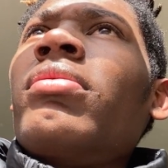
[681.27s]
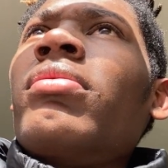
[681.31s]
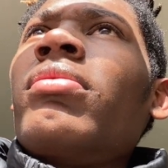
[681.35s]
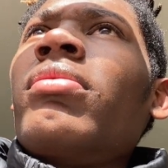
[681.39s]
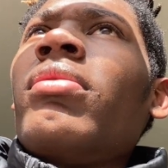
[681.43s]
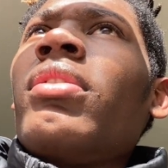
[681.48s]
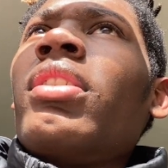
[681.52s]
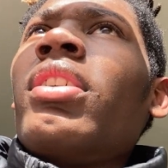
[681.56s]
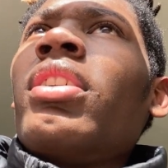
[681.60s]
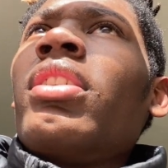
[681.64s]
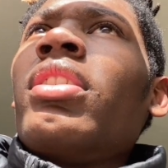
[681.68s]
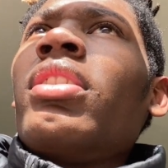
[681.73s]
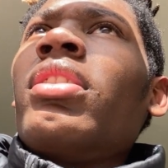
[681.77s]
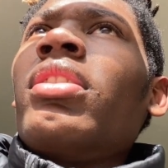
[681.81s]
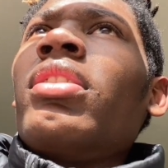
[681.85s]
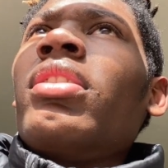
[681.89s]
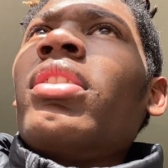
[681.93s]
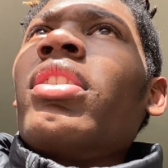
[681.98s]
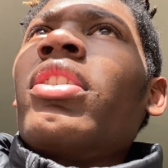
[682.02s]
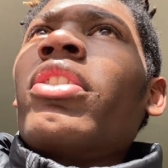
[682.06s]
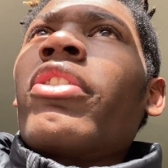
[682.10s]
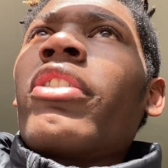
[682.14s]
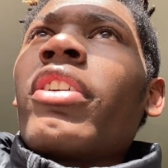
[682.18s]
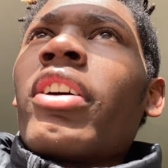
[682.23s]
When
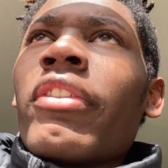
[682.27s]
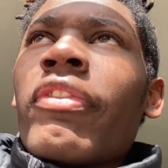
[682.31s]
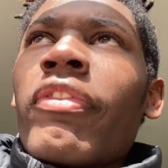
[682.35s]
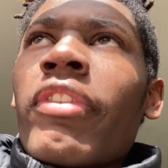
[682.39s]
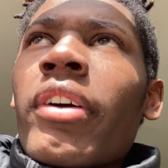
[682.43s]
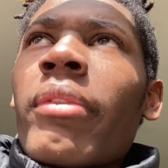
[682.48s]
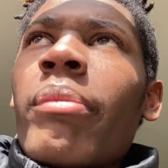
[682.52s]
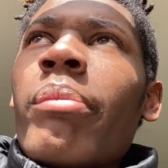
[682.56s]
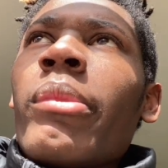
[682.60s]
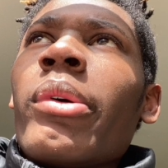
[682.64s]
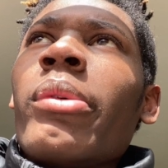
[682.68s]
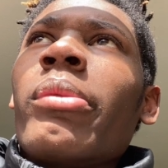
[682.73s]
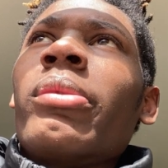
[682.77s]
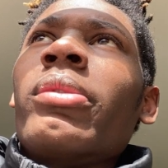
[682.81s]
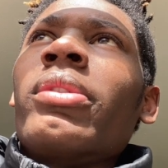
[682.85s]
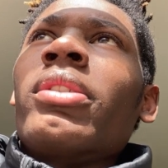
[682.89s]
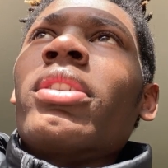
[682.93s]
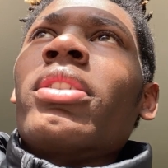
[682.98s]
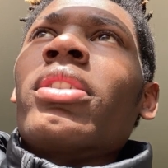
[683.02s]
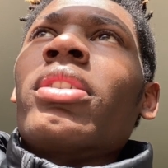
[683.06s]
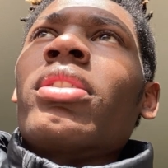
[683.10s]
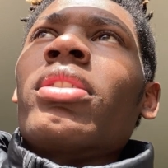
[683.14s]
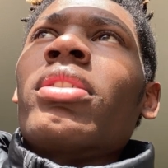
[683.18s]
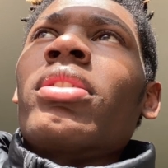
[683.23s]
a family member,
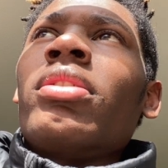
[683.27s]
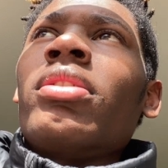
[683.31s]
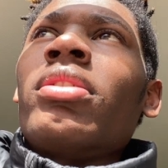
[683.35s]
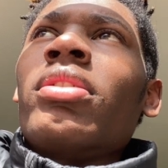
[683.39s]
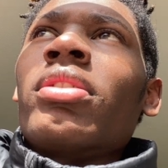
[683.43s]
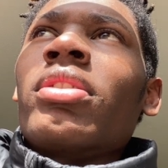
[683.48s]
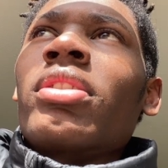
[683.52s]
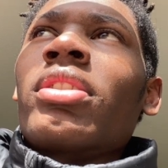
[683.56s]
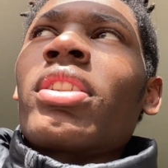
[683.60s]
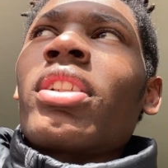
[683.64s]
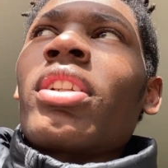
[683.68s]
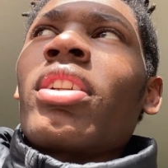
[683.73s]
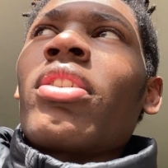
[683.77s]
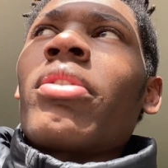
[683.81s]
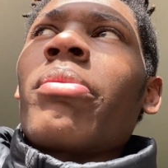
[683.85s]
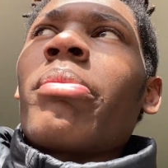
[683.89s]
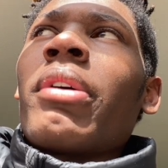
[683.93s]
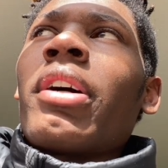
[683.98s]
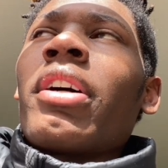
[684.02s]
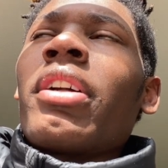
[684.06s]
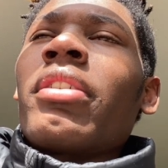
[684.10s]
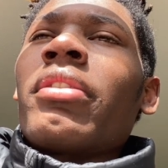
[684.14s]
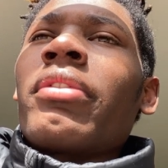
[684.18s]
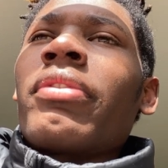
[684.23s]
or, you know, what I'm saying I'm
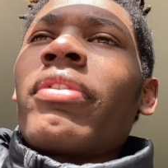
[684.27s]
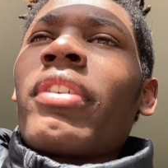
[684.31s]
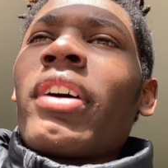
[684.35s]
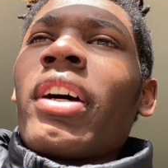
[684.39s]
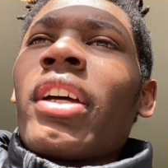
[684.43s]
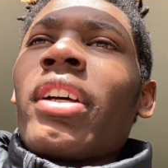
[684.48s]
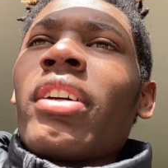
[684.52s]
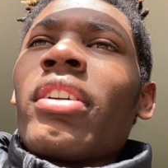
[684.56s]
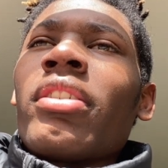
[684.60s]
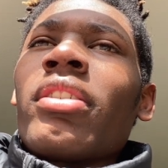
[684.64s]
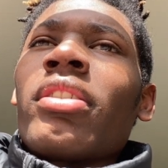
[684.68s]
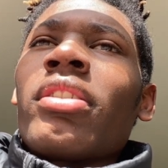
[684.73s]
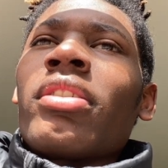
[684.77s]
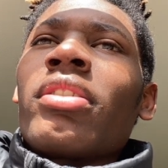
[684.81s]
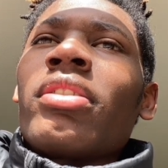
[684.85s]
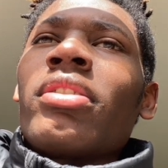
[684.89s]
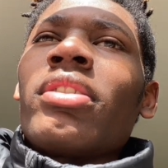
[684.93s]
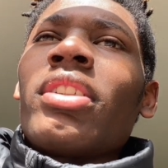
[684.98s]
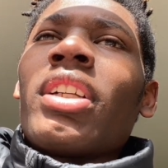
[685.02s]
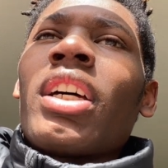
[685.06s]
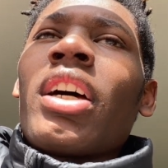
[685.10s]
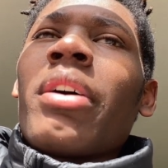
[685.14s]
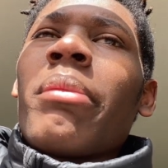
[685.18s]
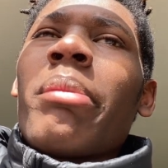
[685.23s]
about to fight or
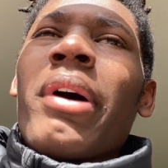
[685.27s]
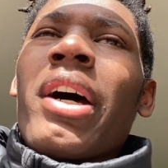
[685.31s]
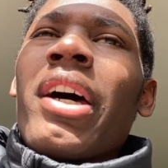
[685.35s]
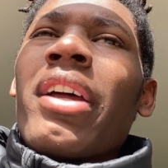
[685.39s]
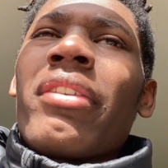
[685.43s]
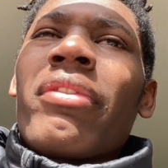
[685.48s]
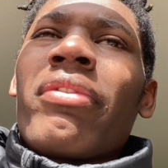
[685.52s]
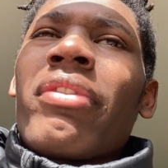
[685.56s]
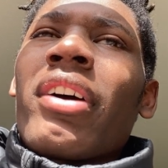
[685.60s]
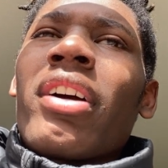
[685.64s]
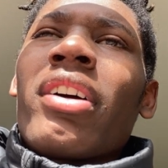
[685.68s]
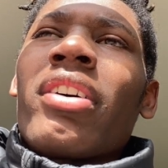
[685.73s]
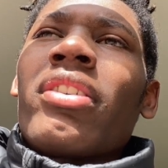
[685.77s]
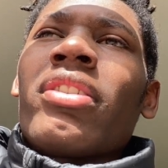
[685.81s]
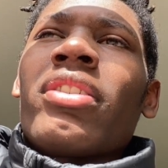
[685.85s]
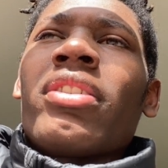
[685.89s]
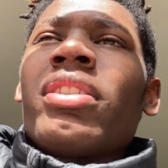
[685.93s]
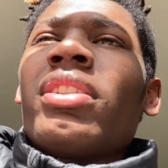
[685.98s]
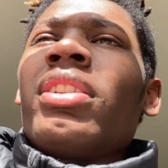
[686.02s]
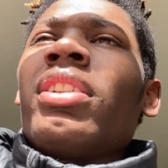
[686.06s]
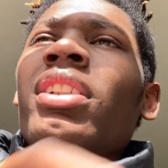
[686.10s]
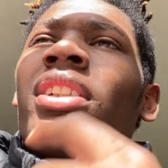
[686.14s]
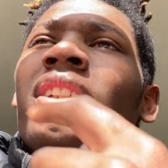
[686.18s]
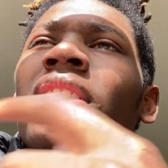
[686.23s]
not about to fight or